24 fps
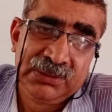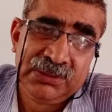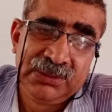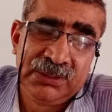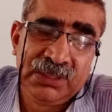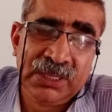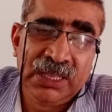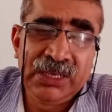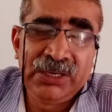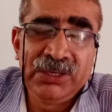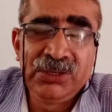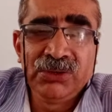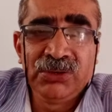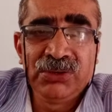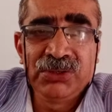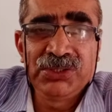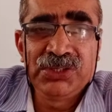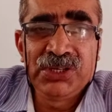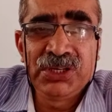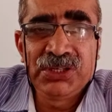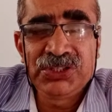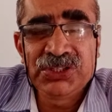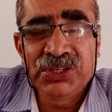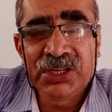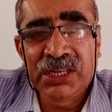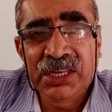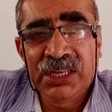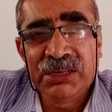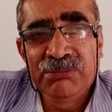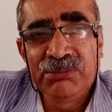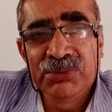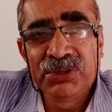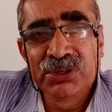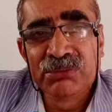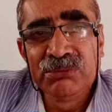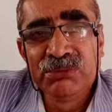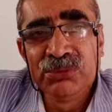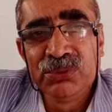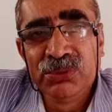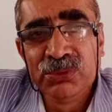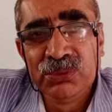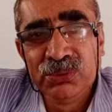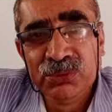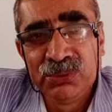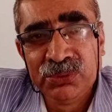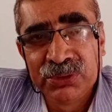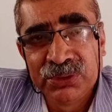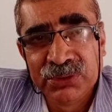And no judge can be
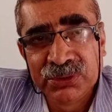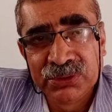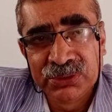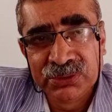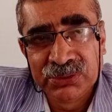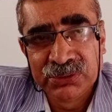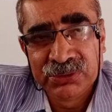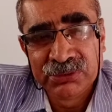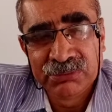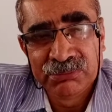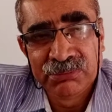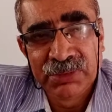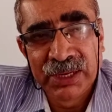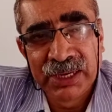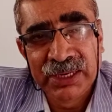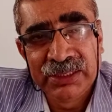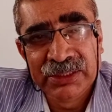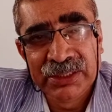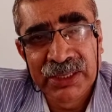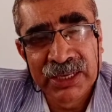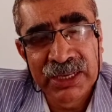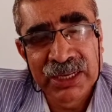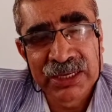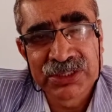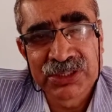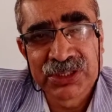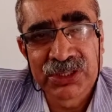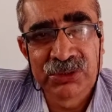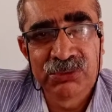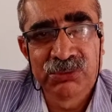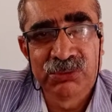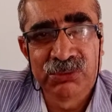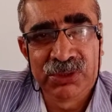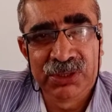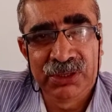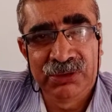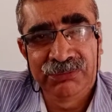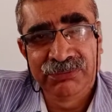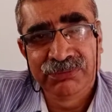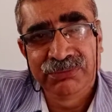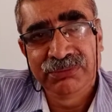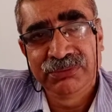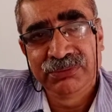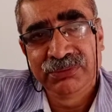removed by the executive.